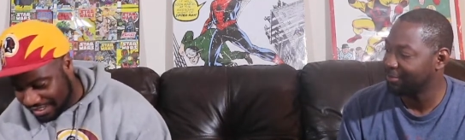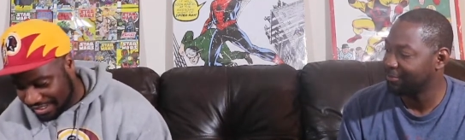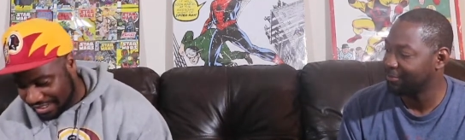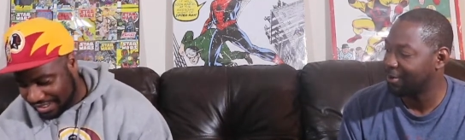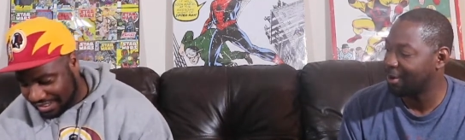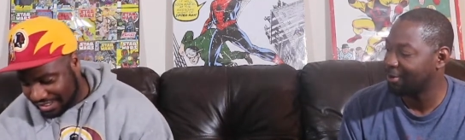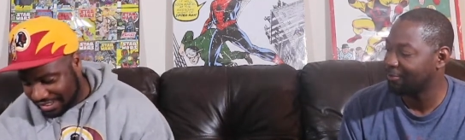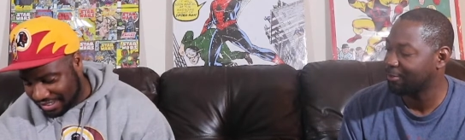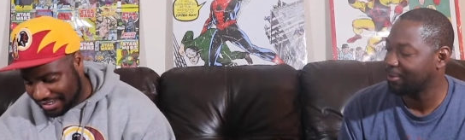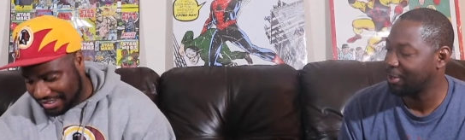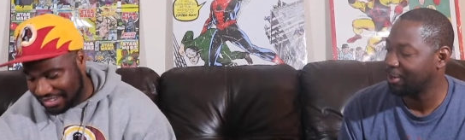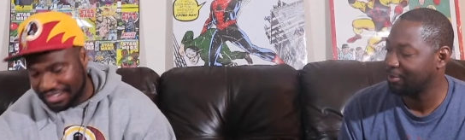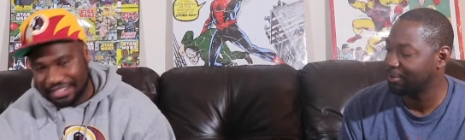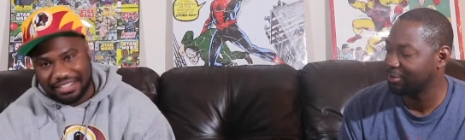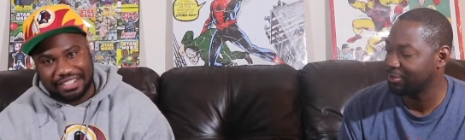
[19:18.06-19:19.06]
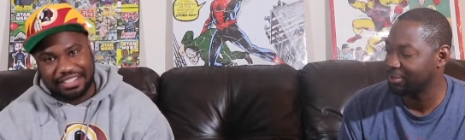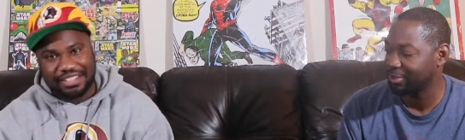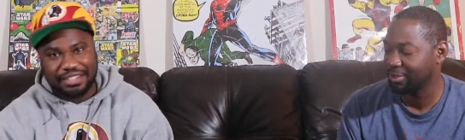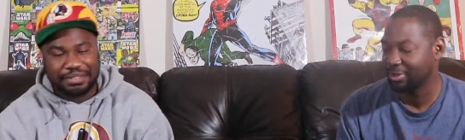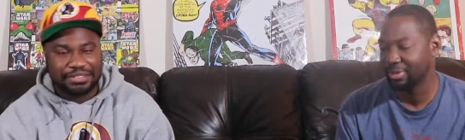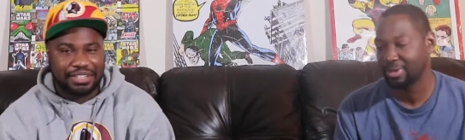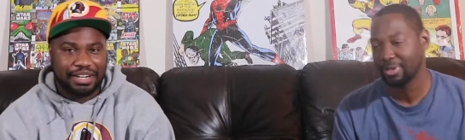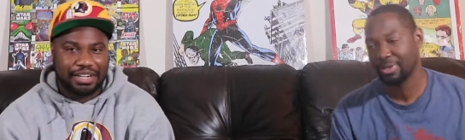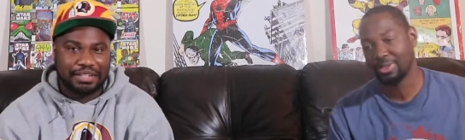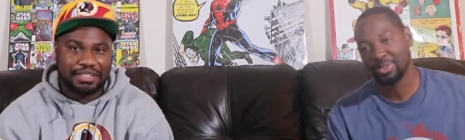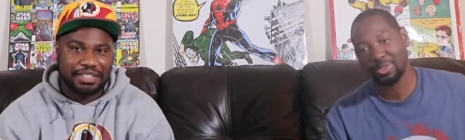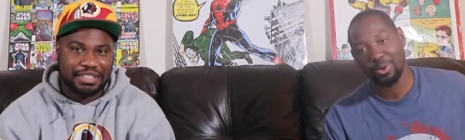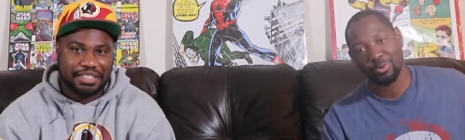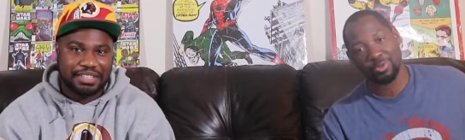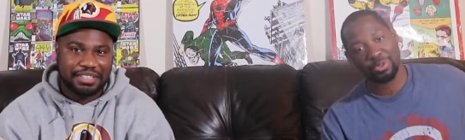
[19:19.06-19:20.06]
Speaker 1: Far From Home was just
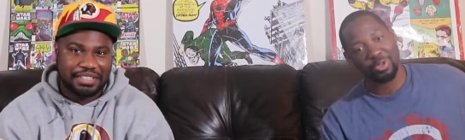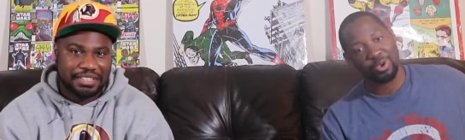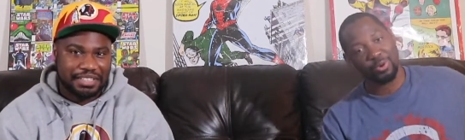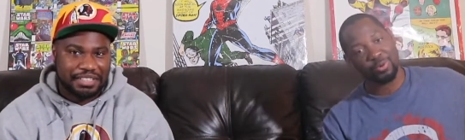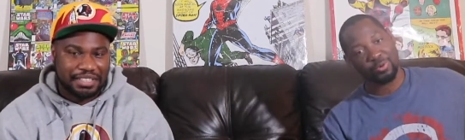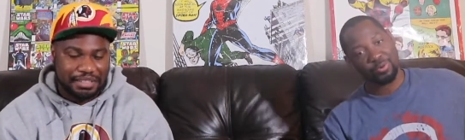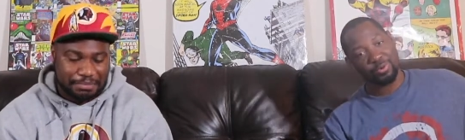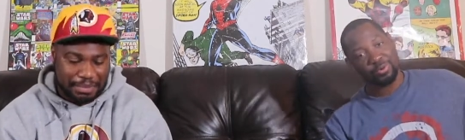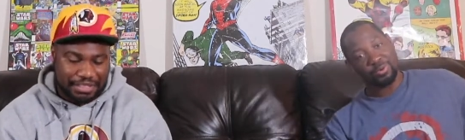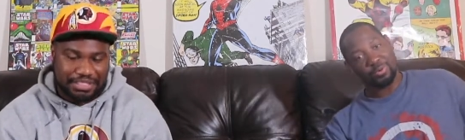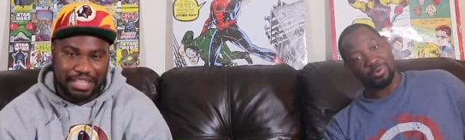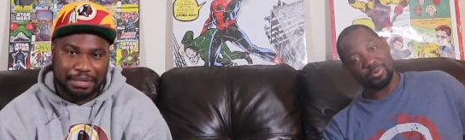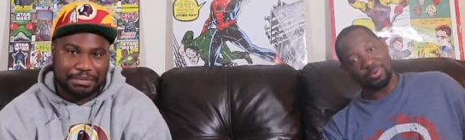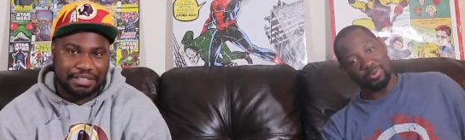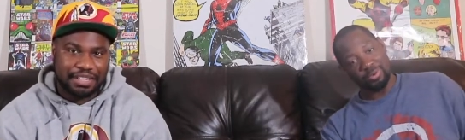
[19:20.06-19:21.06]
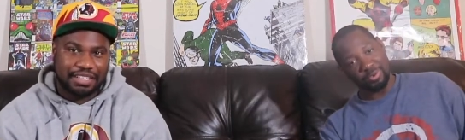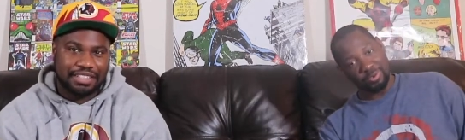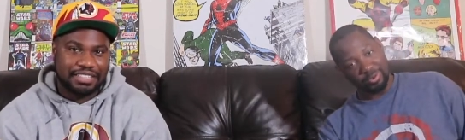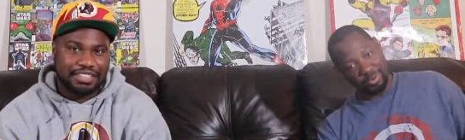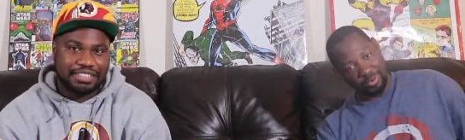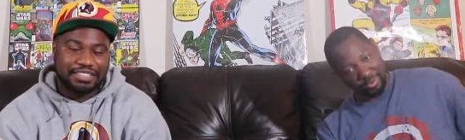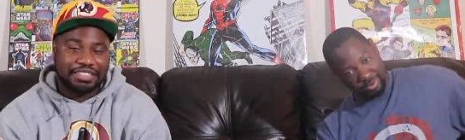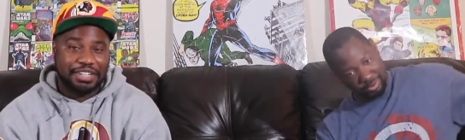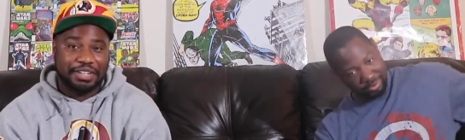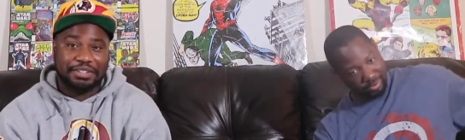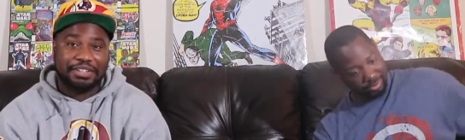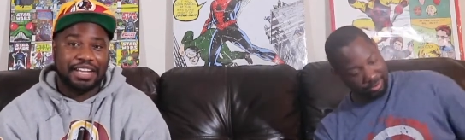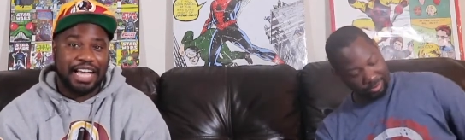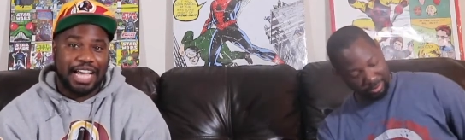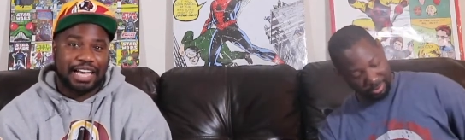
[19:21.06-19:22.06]
so-so. My job's calling, because, you know,
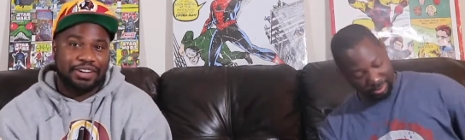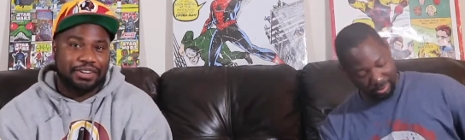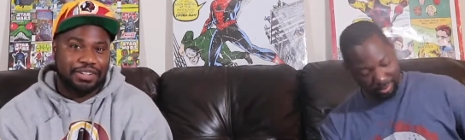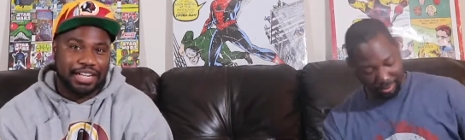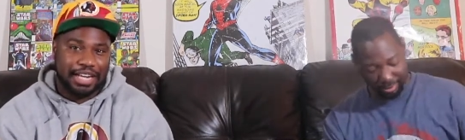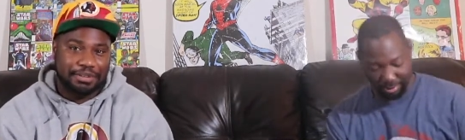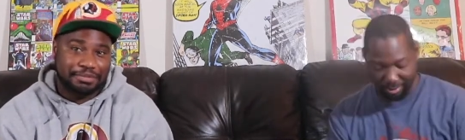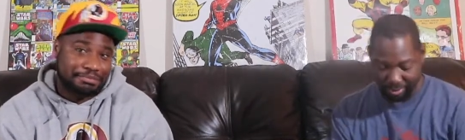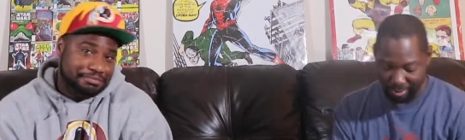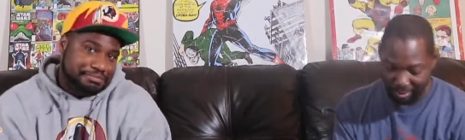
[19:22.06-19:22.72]
I called out.